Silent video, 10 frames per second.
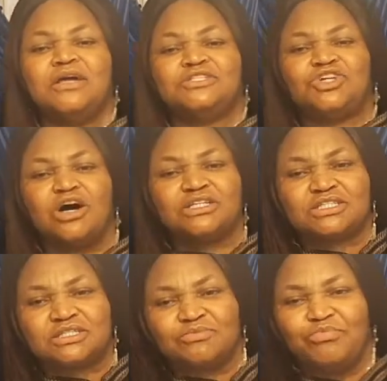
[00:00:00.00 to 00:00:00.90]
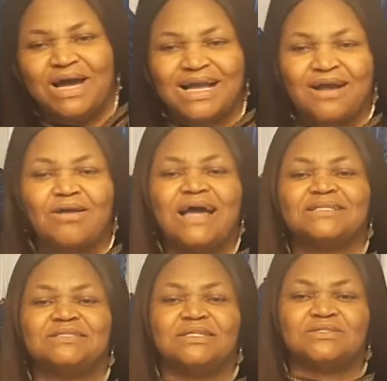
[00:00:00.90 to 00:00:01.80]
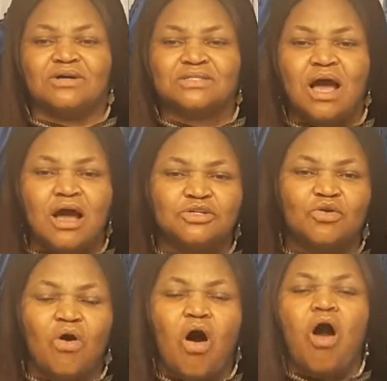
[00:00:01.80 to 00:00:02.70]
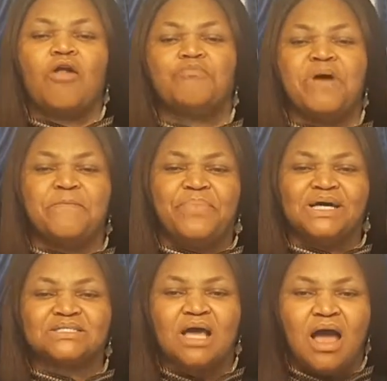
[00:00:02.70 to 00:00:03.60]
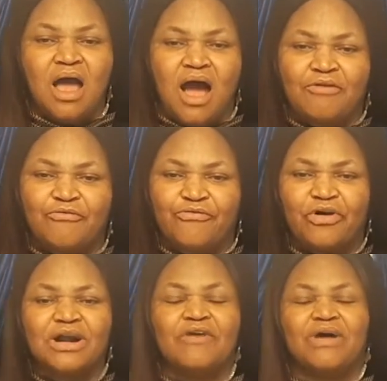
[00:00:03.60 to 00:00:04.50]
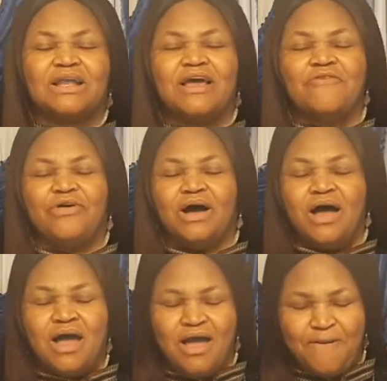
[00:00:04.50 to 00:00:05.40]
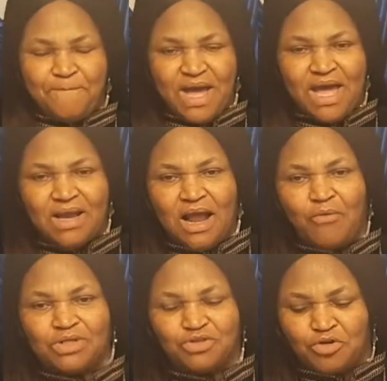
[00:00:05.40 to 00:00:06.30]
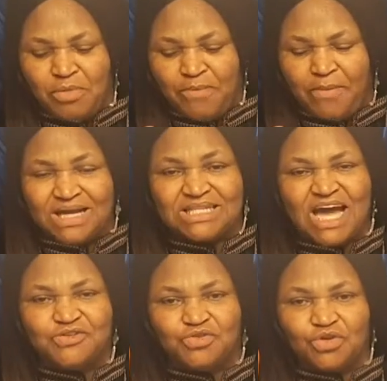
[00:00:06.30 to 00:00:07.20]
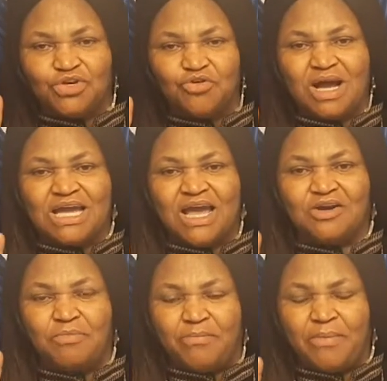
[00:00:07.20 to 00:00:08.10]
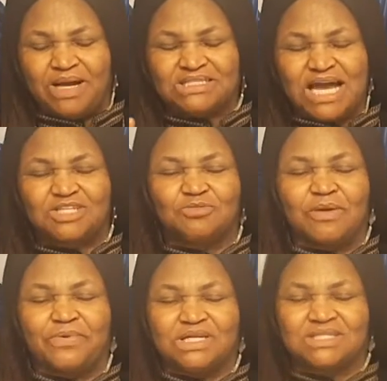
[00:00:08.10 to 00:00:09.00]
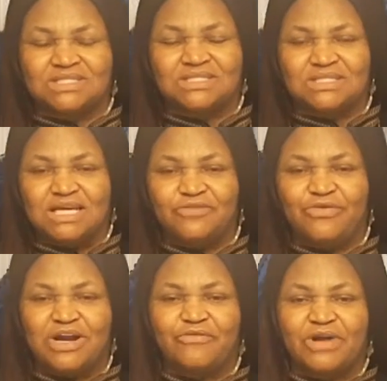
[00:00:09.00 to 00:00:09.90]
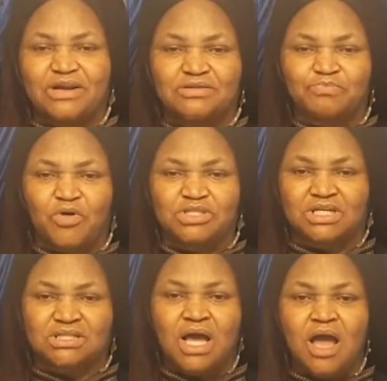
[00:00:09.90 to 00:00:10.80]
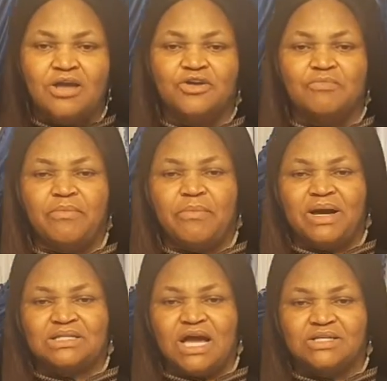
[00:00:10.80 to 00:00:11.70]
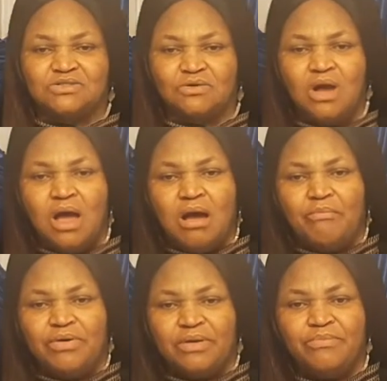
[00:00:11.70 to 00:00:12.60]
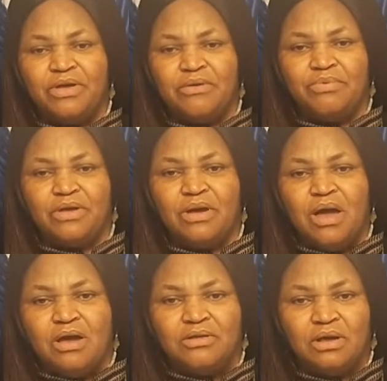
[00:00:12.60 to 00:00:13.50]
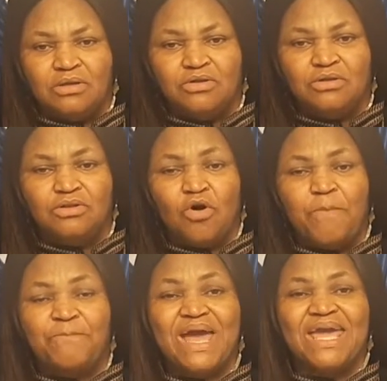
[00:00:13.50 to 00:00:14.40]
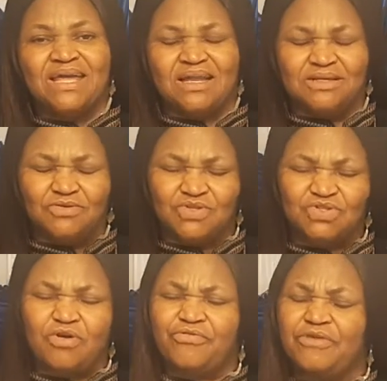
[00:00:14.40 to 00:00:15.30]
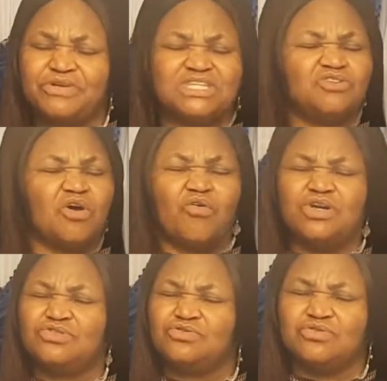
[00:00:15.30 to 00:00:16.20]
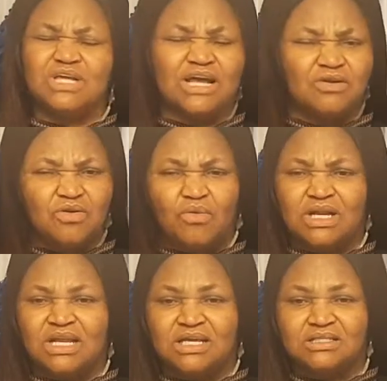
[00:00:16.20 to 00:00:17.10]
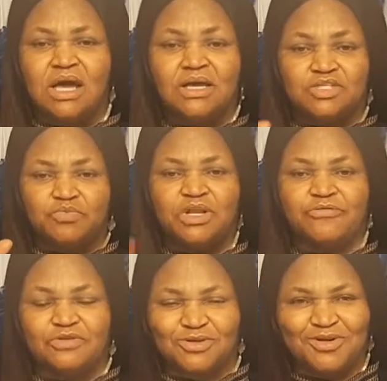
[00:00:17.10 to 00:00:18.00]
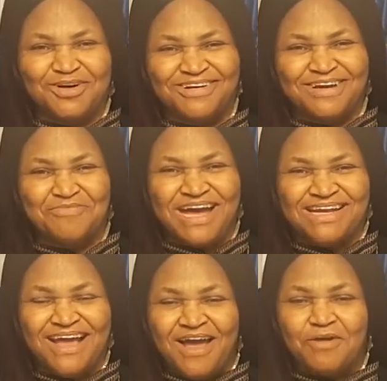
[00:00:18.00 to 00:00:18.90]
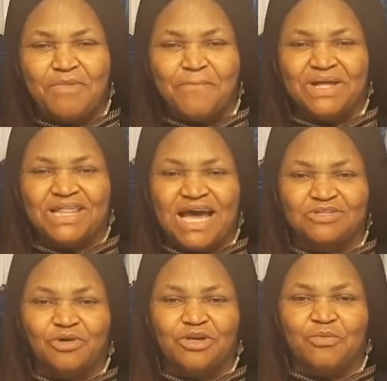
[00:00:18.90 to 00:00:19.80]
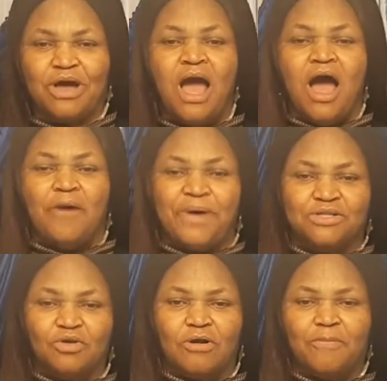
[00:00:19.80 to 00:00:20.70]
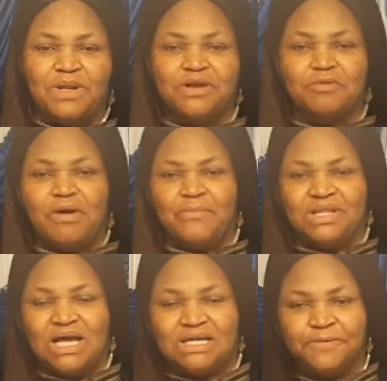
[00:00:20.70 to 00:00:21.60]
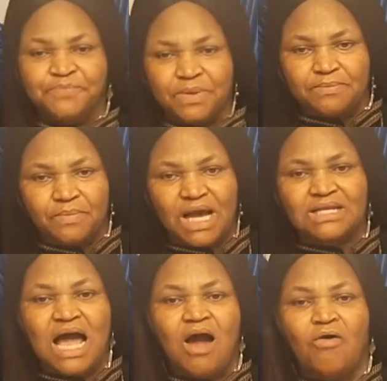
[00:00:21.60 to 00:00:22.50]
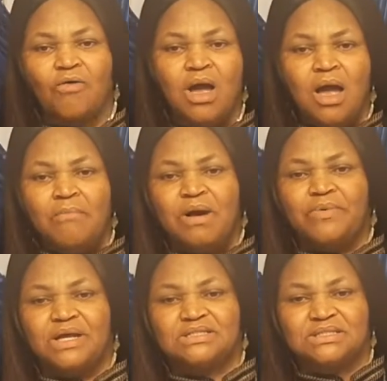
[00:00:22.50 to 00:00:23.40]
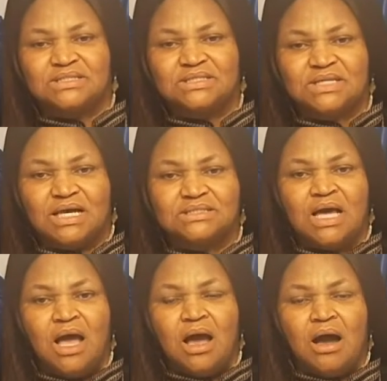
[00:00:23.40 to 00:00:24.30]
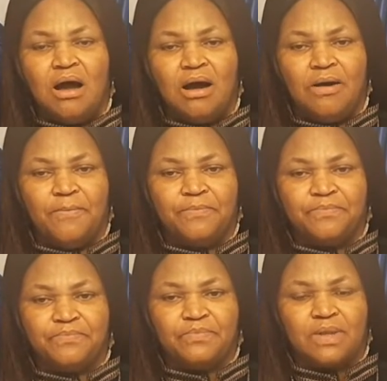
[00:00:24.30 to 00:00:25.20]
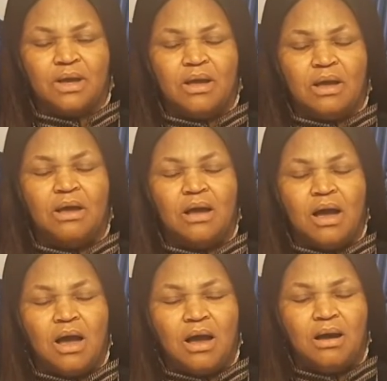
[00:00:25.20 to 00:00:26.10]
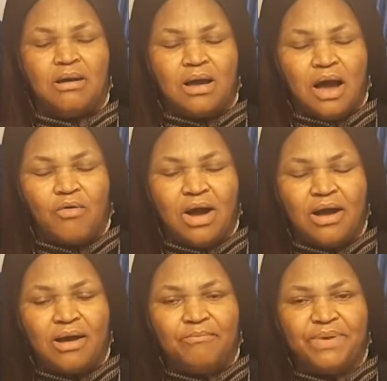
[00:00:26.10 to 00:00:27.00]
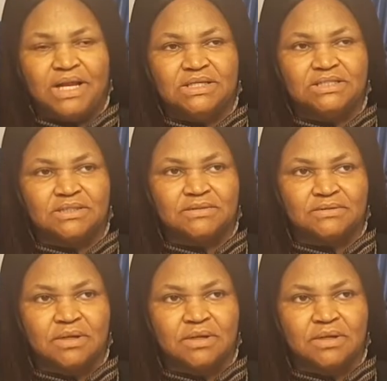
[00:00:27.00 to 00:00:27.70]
church by Christ Jesus, to all members and forever and ever. Amen. Amen. I want to remember my title to you again. Remember my title, my brothers and sisters, is very, very important. You remember my title. Be, be, be the, your pain and your suffering, everything you're going through today, I don't know what it is. It's meaningful to God. Amen. Amen. Remember that when you are about to complain, remember that. And now, my brothers and sisters, um, our benediction.